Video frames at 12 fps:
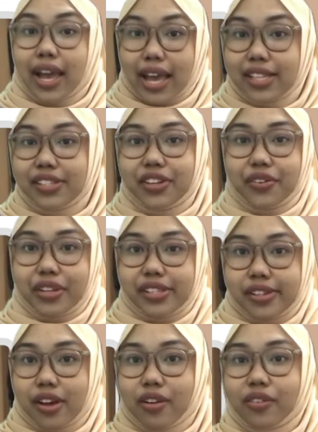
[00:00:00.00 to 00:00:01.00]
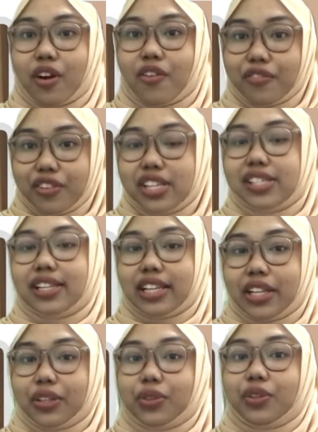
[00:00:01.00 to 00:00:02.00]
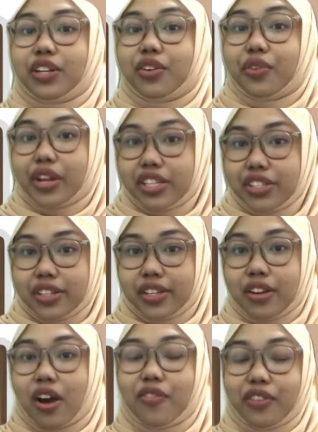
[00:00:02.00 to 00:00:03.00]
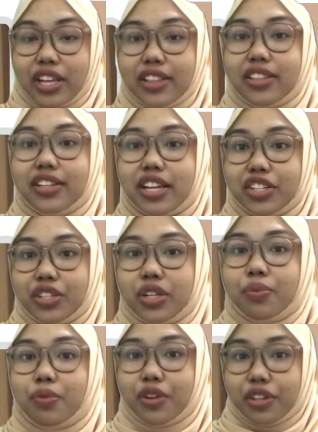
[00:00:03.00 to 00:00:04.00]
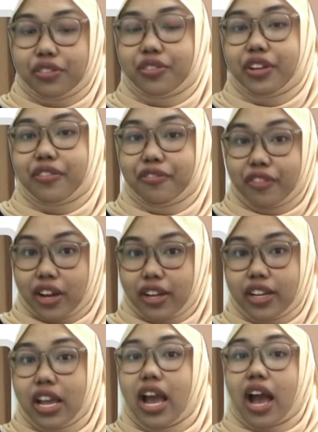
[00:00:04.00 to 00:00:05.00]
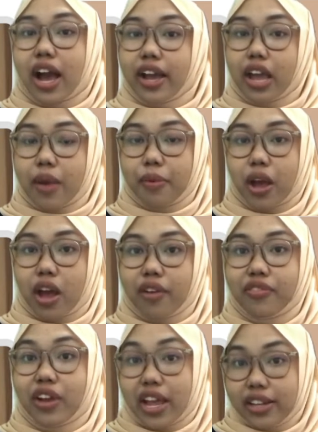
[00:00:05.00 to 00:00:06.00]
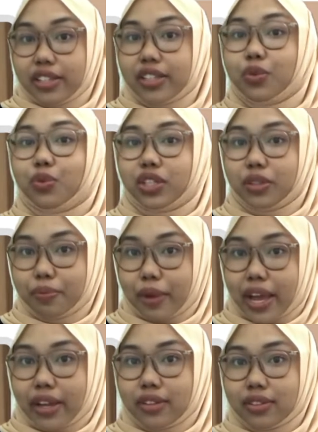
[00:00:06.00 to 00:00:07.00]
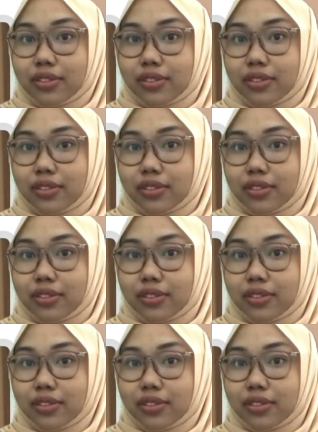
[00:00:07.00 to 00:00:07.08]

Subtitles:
As As the result, conference led to the creation of International Monetary Fund and the World Bank.